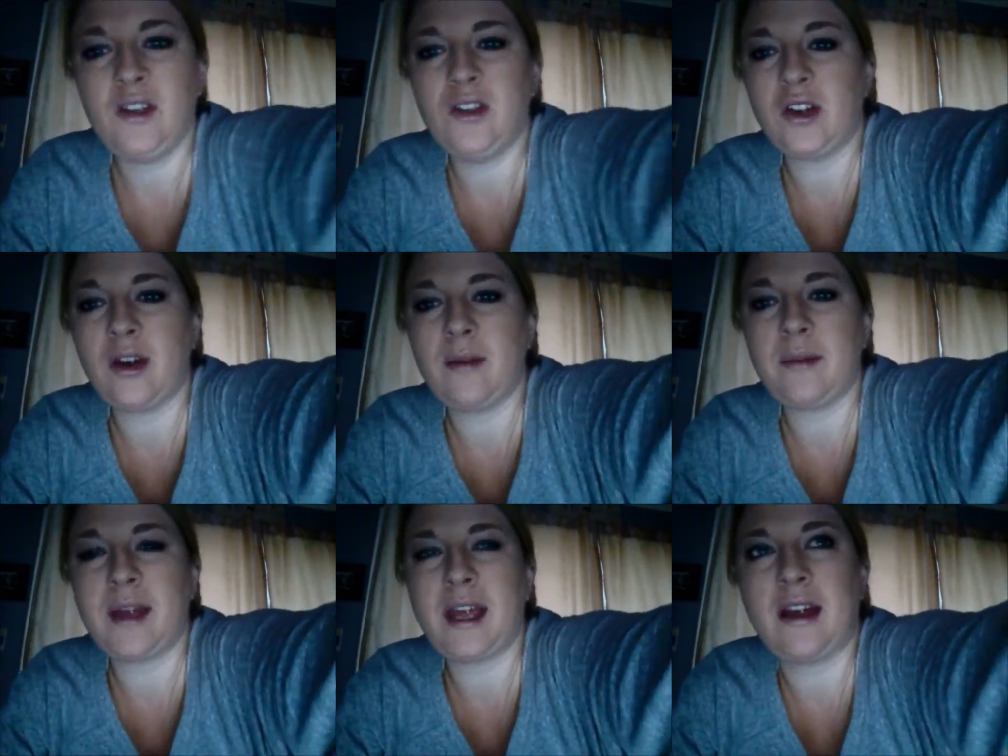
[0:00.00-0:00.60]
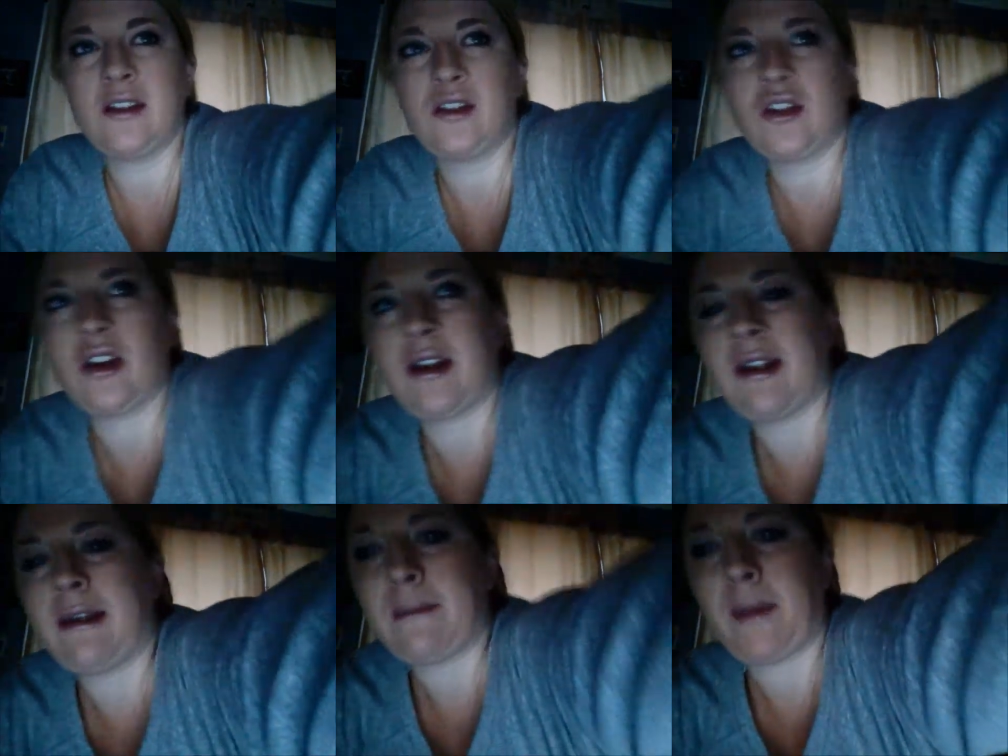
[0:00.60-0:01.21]
Sorry, my cat's
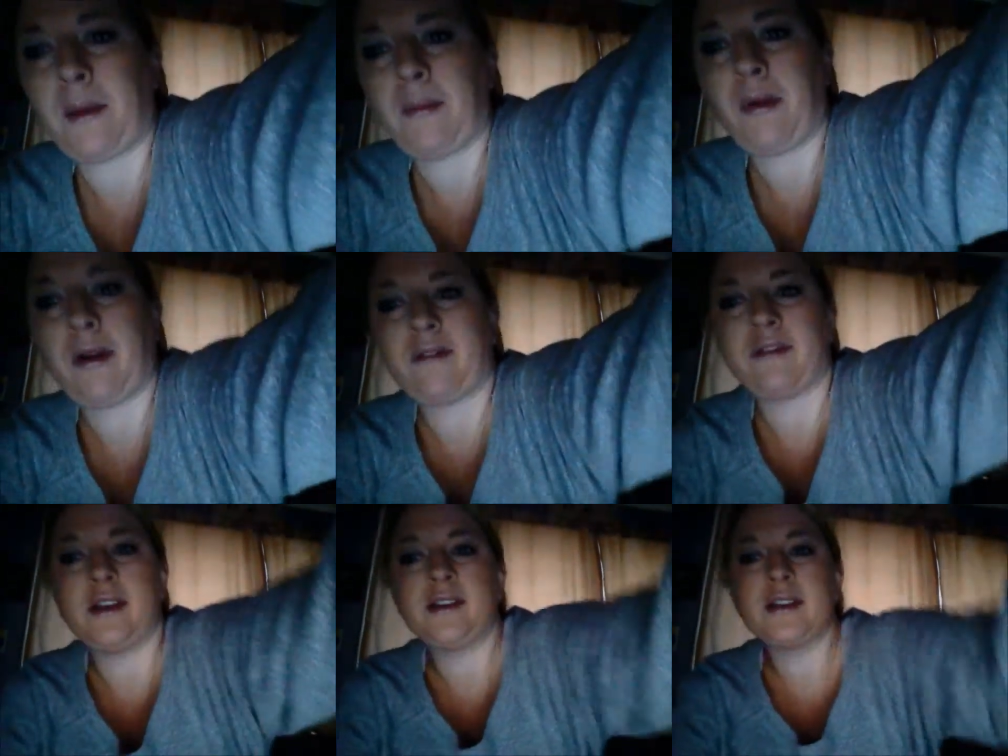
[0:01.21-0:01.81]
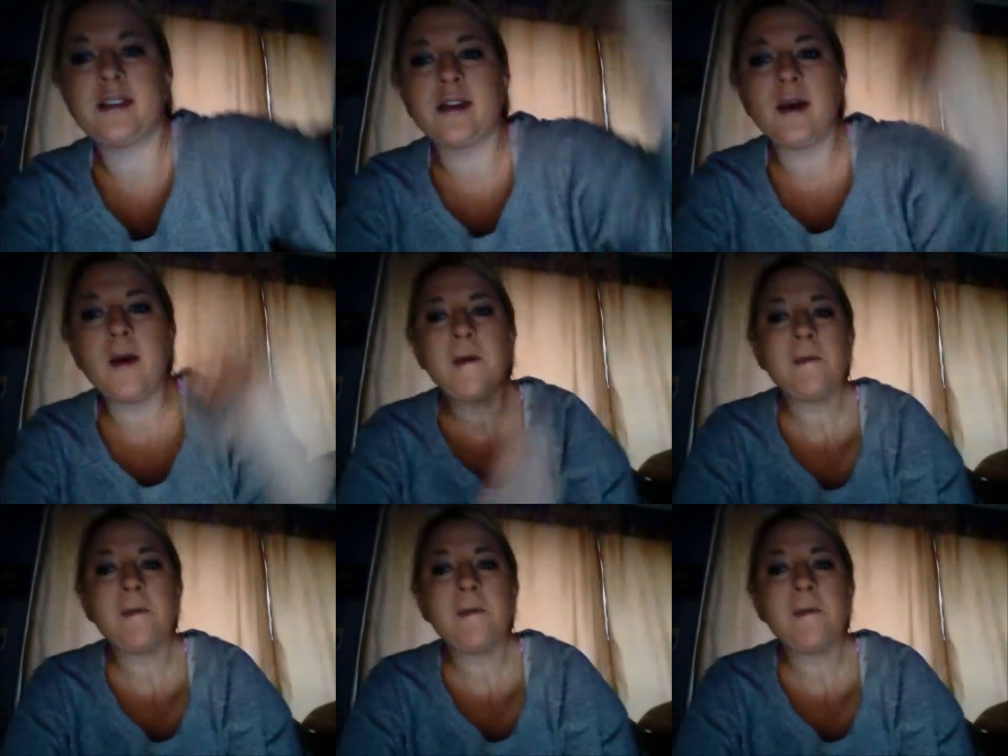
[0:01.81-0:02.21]
trying to eat my breakfast.